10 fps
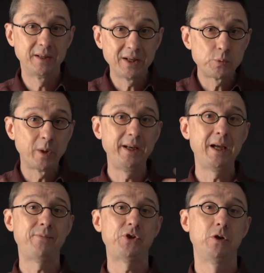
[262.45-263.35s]
That's why they
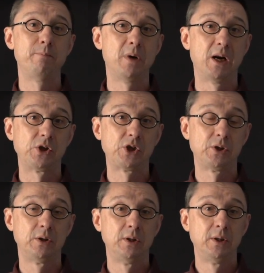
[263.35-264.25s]
have so
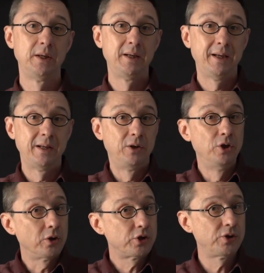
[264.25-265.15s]
much.
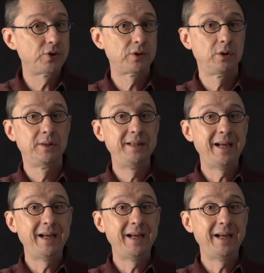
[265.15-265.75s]
Not just the